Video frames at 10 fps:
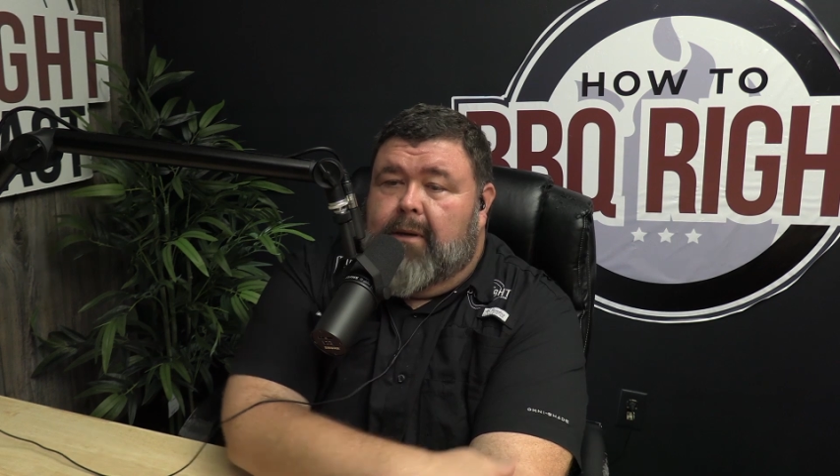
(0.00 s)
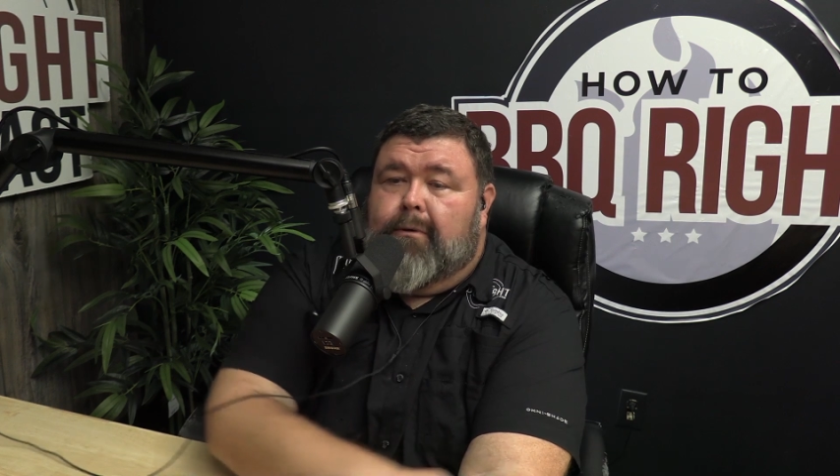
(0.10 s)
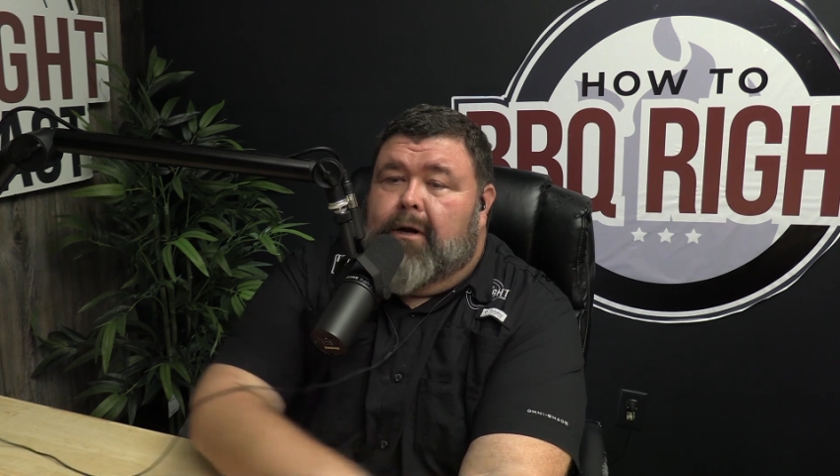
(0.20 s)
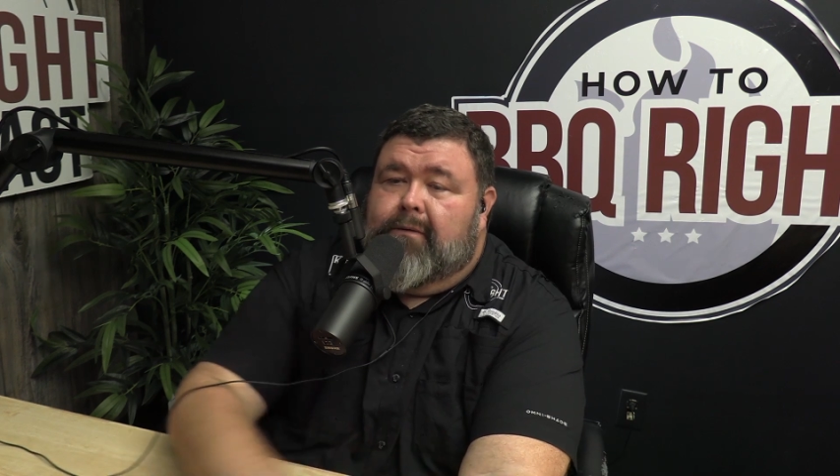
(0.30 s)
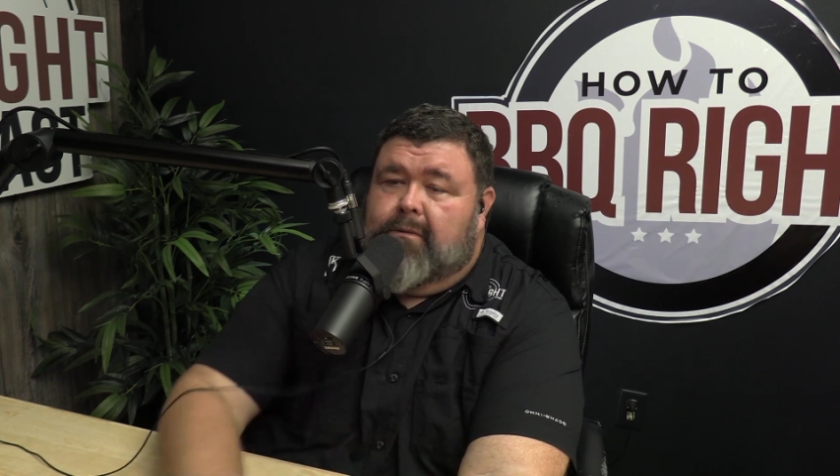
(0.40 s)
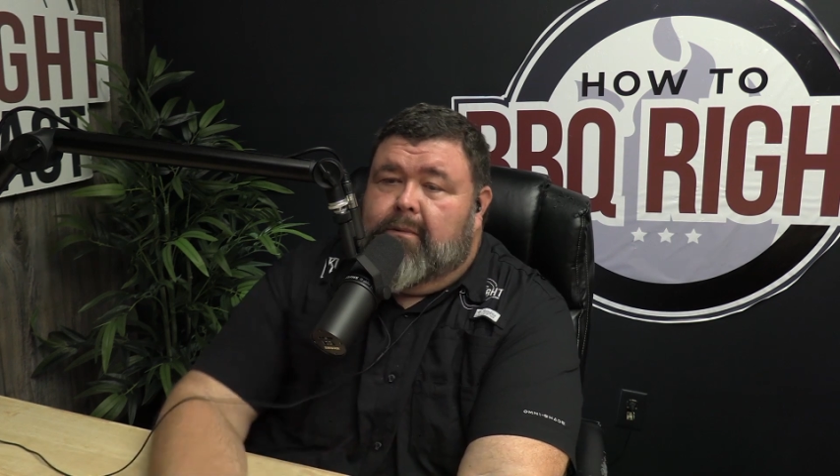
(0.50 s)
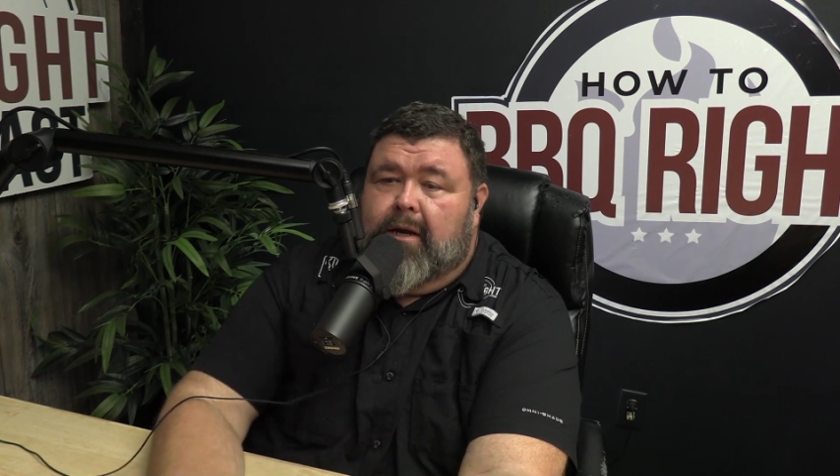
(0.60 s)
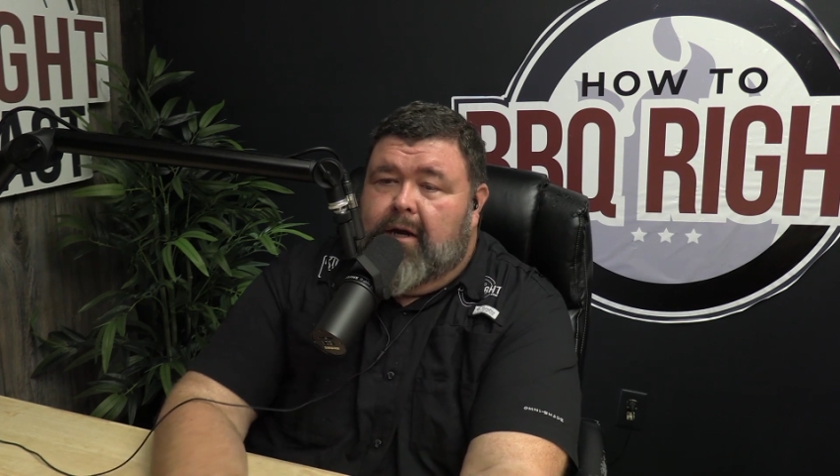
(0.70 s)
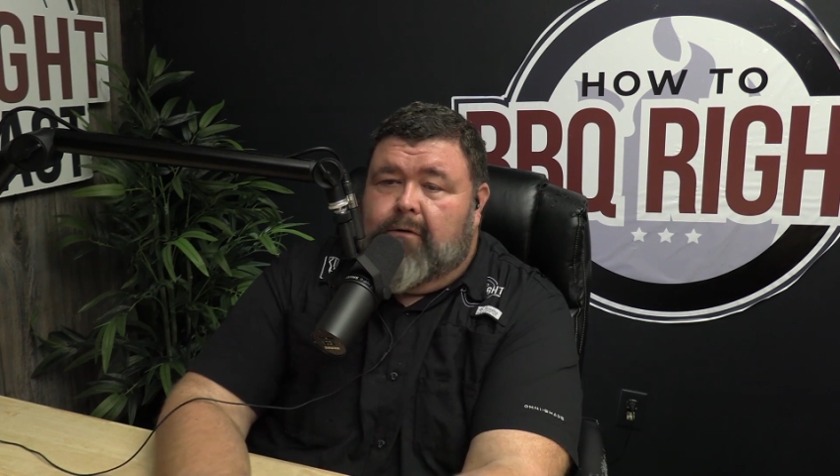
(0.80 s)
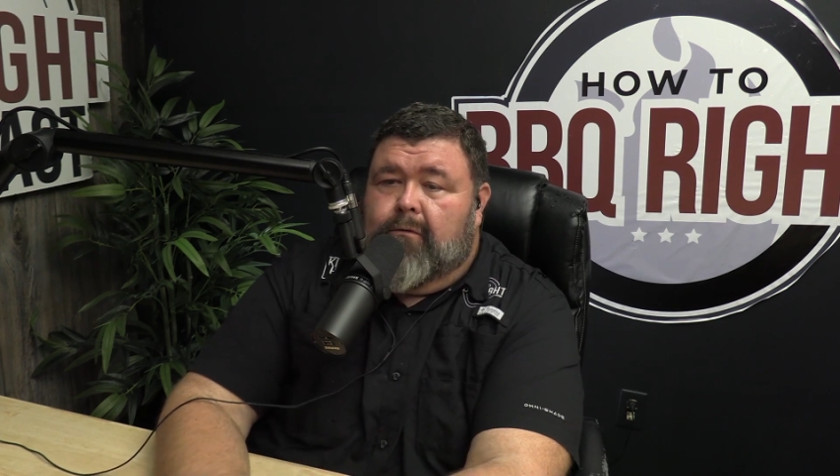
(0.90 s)
They probably have some yeah.
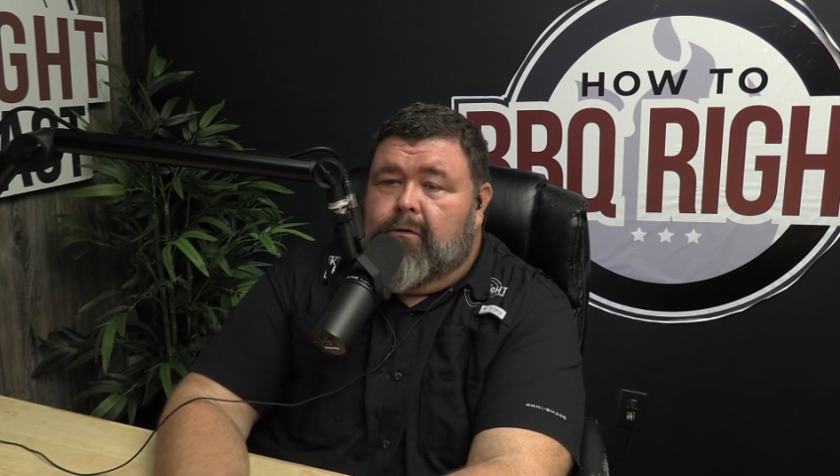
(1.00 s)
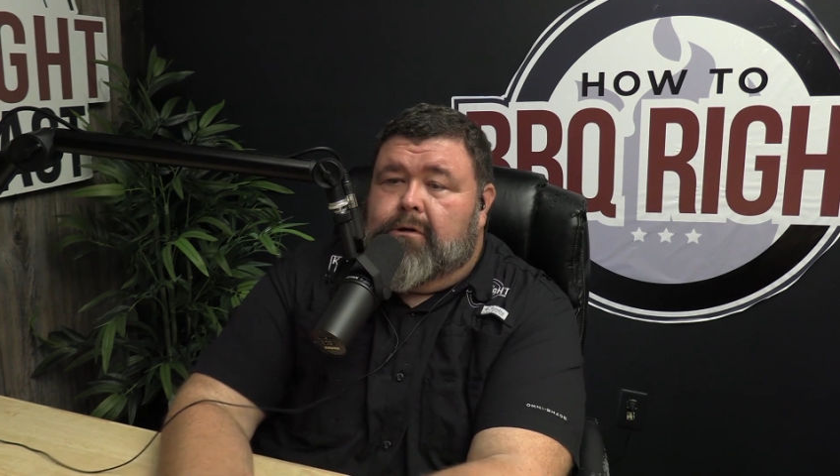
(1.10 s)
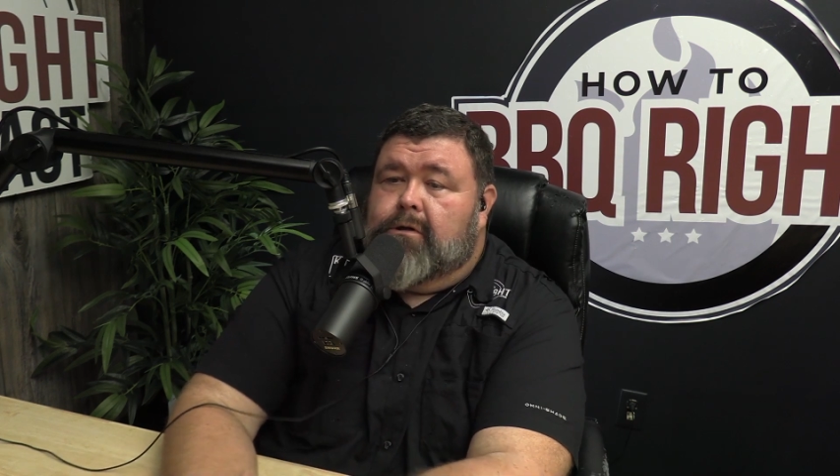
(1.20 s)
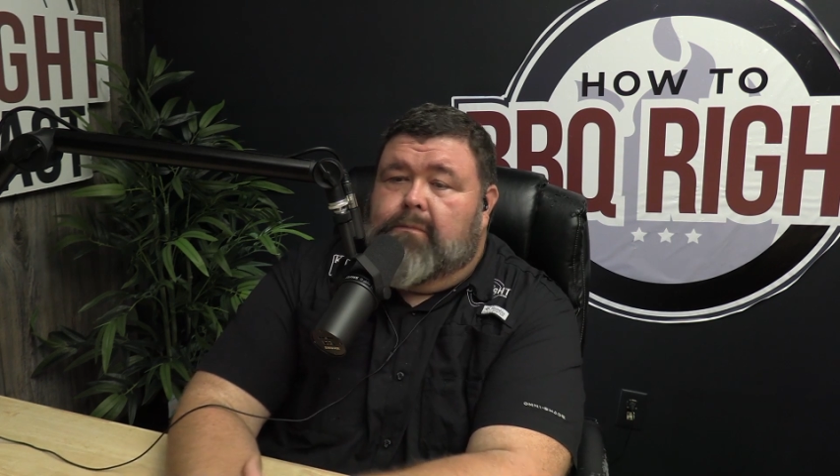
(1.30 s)
kind of headquarters or